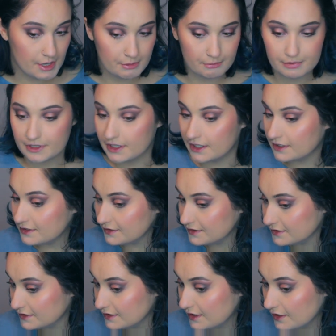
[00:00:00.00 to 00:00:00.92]

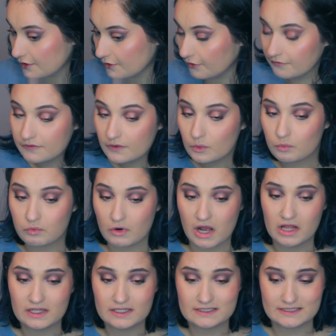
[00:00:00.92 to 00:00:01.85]
but
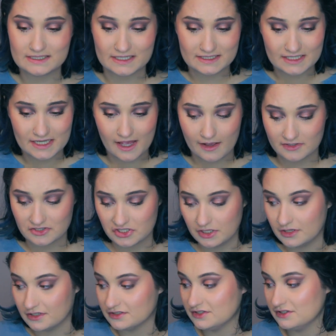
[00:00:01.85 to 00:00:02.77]
overall it doesn't actually
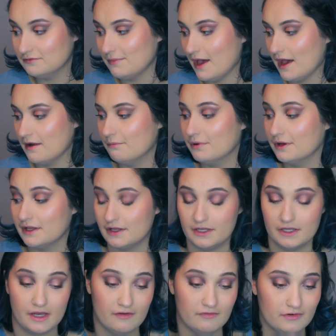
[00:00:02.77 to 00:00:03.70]
look too bad, but you
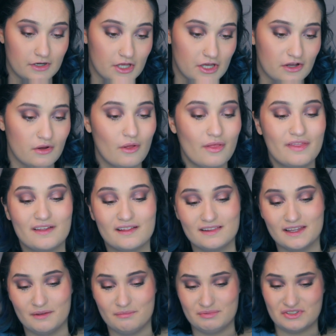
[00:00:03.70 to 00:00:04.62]
never know, the
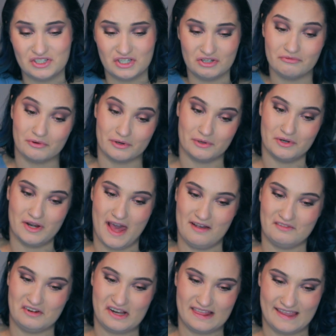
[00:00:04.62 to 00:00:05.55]
lips could ruin
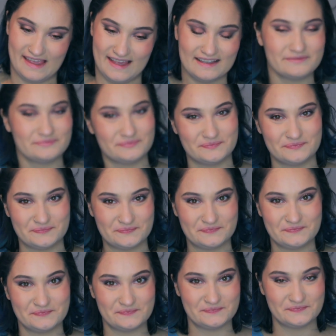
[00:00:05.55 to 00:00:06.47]
everything.
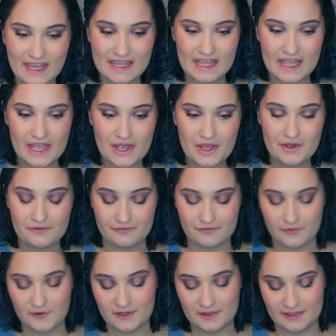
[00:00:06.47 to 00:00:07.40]

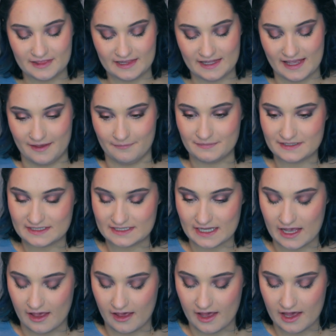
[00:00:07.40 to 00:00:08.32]
For lips,
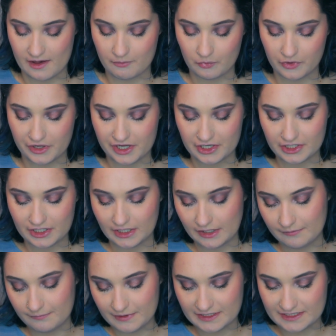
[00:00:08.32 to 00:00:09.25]
we are
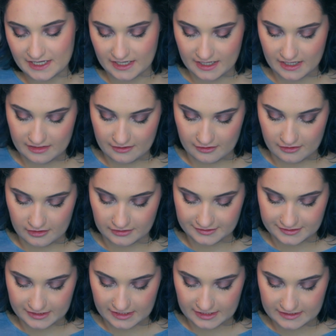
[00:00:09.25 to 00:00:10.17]
gonna be taking the
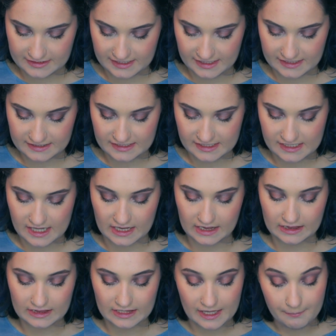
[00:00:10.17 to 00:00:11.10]
Ulta Tinted
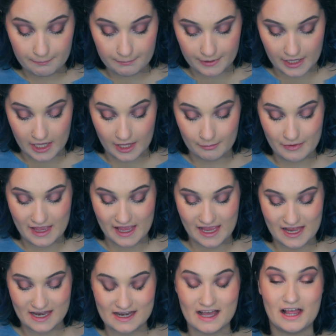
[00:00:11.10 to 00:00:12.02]
Lip Balm
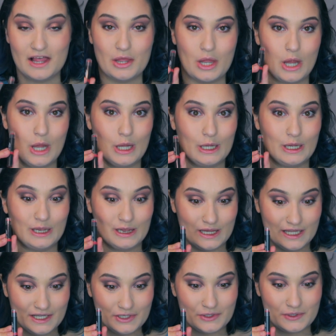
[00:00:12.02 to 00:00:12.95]
in
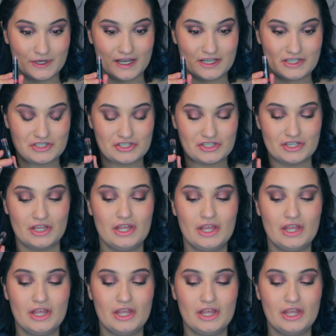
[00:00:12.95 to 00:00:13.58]
Licorice.